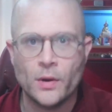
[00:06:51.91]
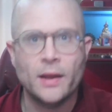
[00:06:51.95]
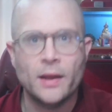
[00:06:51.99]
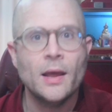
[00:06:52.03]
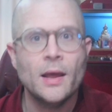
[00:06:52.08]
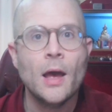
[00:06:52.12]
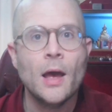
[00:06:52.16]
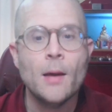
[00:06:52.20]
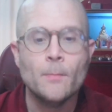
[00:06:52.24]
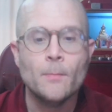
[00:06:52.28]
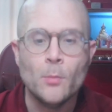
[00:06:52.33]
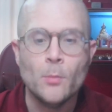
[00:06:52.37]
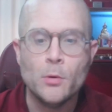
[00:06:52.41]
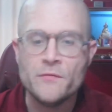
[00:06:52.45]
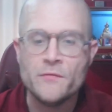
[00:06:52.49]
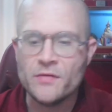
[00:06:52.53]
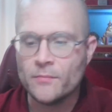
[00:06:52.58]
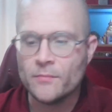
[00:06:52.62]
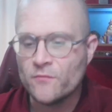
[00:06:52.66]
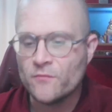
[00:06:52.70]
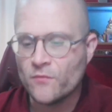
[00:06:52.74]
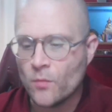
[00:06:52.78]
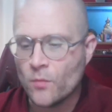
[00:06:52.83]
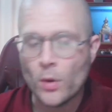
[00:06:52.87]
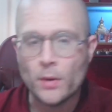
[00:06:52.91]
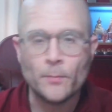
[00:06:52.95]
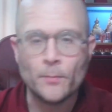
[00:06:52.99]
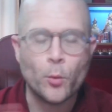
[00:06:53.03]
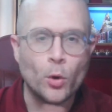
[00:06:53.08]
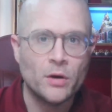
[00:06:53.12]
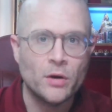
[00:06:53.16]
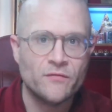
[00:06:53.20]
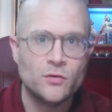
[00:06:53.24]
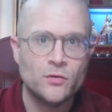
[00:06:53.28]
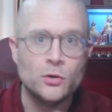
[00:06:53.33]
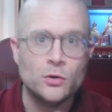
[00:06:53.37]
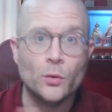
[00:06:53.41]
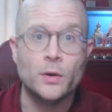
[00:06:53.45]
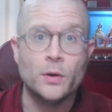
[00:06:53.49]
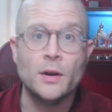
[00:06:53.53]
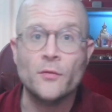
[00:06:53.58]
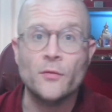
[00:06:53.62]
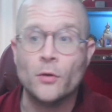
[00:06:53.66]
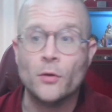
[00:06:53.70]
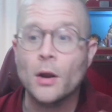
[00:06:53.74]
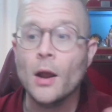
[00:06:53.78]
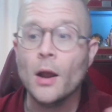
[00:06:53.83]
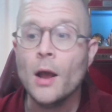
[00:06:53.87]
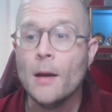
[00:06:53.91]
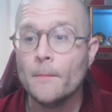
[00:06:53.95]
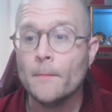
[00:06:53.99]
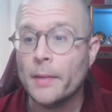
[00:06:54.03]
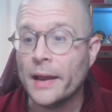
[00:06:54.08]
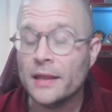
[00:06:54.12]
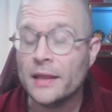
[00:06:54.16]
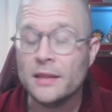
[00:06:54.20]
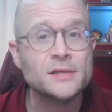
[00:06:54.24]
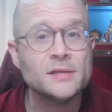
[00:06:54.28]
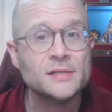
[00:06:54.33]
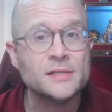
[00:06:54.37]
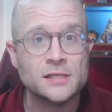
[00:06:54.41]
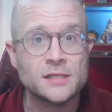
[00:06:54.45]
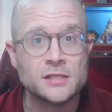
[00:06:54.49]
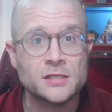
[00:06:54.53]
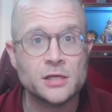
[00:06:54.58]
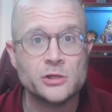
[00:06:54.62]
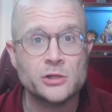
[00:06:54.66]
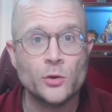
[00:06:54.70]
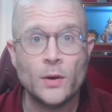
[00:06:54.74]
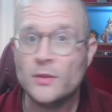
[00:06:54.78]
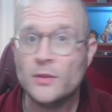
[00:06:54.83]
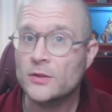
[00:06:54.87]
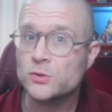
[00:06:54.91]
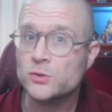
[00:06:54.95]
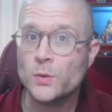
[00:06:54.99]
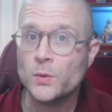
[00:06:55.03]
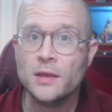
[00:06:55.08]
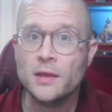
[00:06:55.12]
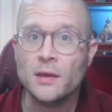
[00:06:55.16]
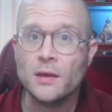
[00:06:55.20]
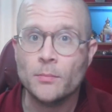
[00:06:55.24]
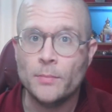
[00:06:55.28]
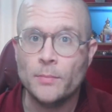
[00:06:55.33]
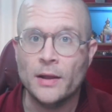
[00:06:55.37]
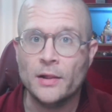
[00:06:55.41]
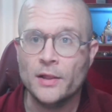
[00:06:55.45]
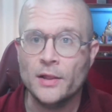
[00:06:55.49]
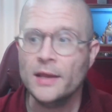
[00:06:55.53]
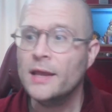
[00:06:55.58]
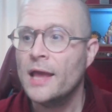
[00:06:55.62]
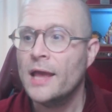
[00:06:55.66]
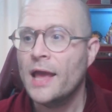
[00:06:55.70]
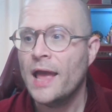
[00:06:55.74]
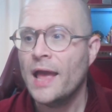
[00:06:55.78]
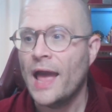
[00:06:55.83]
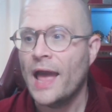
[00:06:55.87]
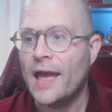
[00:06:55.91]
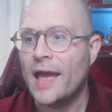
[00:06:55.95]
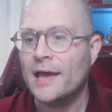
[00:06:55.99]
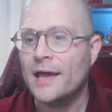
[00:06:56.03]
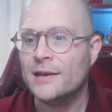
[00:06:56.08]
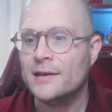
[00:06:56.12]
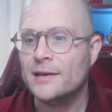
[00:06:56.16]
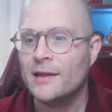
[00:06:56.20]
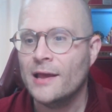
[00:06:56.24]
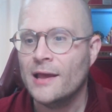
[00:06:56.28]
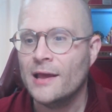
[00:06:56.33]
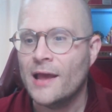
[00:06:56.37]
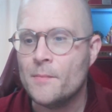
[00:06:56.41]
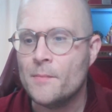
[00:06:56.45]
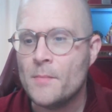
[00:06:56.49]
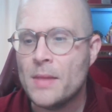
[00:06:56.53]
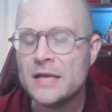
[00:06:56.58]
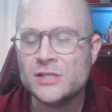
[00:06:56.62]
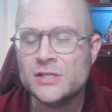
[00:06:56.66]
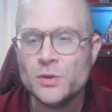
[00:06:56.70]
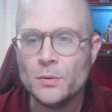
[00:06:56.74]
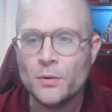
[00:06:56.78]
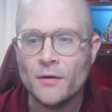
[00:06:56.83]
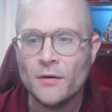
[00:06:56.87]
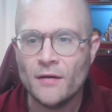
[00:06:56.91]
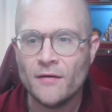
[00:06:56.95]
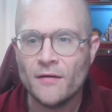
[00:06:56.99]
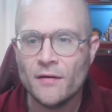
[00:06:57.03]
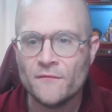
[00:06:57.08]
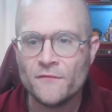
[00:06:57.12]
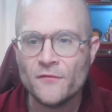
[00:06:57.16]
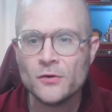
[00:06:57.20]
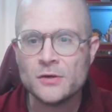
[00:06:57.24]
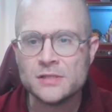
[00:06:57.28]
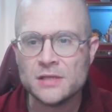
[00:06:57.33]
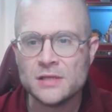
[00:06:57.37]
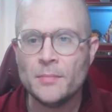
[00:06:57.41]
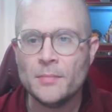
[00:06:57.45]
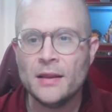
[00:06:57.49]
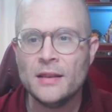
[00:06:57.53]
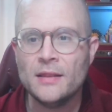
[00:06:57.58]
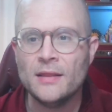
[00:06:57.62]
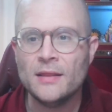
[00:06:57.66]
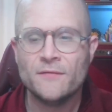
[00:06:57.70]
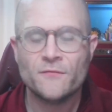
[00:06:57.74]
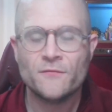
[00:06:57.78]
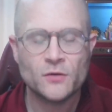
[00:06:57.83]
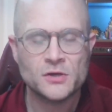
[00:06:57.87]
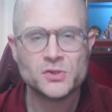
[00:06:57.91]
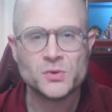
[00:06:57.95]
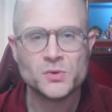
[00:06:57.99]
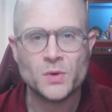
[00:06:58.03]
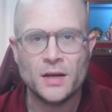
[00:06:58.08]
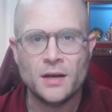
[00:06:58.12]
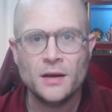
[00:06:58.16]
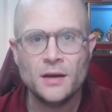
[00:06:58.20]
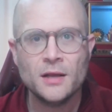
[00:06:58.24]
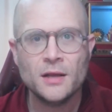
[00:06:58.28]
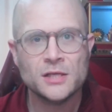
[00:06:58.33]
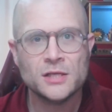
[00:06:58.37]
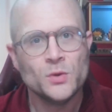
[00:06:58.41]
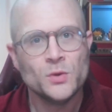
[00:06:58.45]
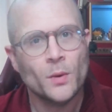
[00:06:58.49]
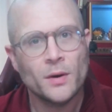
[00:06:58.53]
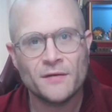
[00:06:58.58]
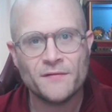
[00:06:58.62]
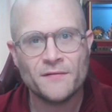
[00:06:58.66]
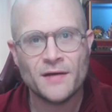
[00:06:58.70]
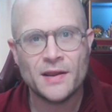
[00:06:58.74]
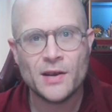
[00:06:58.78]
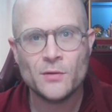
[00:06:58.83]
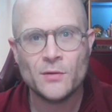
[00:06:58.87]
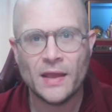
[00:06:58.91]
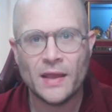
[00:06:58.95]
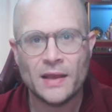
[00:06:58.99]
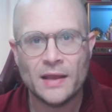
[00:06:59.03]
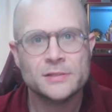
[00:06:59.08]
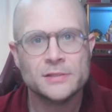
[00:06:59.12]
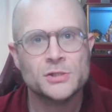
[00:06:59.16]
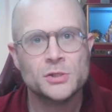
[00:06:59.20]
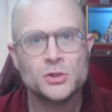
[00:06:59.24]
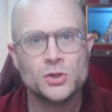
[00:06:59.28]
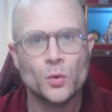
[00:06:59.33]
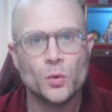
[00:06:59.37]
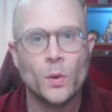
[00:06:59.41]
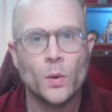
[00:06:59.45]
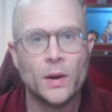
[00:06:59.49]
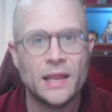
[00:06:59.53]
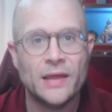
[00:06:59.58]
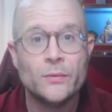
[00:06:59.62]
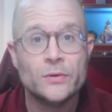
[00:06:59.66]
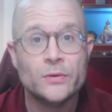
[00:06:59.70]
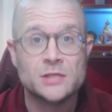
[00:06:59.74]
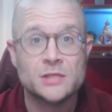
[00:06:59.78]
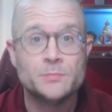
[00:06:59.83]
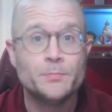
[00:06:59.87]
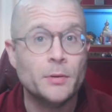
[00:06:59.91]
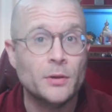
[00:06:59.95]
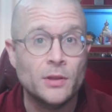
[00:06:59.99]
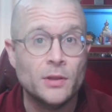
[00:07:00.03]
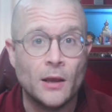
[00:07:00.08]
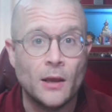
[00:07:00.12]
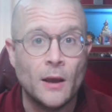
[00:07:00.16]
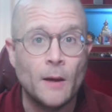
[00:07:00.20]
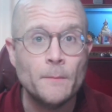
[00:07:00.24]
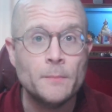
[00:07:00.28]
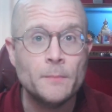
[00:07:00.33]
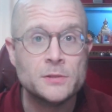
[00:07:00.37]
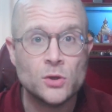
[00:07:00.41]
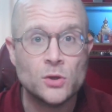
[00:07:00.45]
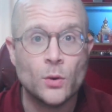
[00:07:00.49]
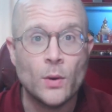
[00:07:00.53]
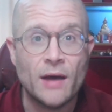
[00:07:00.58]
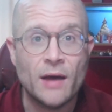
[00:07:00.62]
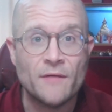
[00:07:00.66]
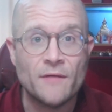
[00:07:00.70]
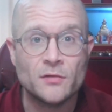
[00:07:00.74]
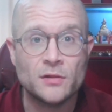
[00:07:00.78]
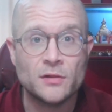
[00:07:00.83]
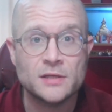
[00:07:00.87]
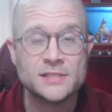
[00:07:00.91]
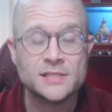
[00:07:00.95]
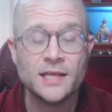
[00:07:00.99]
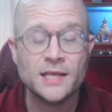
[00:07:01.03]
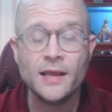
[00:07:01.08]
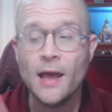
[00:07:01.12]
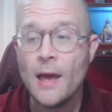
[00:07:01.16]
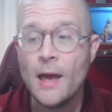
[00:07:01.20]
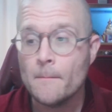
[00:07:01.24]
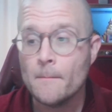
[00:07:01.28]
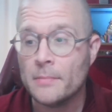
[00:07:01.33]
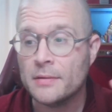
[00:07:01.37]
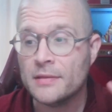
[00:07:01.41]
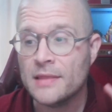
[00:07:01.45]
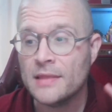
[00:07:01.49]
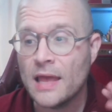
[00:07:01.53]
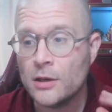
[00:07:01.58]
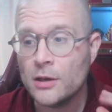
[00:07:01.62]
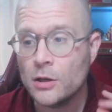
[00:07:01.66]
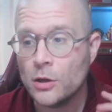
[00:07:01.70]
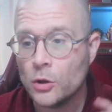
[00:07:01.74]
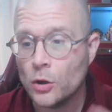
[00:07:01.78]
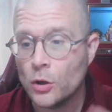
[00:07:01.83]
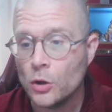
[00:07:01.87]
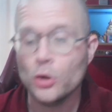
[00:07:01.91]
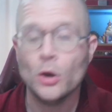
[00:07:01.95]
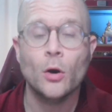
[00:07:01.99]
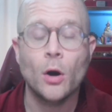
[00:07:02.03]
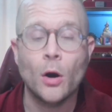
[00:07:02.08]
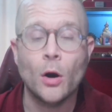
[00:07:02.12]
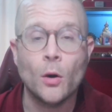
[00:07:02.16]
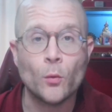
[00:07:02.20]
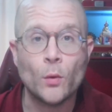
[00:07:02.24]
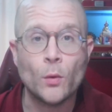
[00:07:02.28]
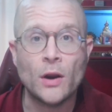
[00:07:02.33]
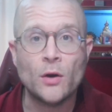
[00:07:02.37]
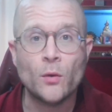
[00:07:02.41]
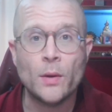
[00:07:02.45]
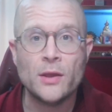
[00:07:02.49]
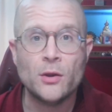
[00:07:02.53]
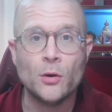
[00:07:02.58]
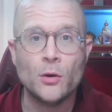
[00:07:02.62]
Moving from one point of view to another, but he does it in such a way that's really compelling, and it makes you first immediately frustrated because you want to find out the answer to what he was building up so effortlessly, but then right away you're